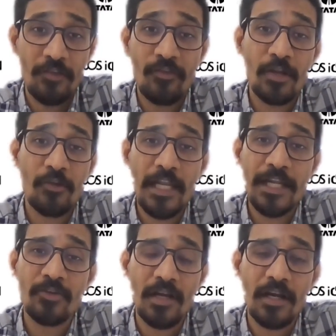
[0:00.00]
If you are
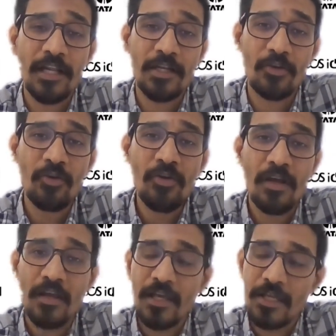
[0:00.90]
willing to learn and grow,
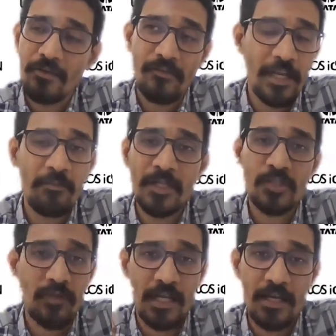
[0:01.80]
you are very
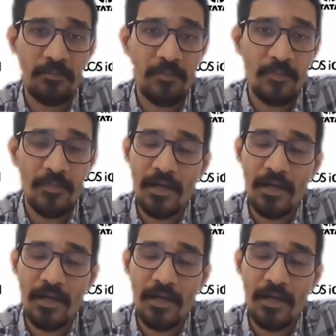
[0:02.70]
much welcome,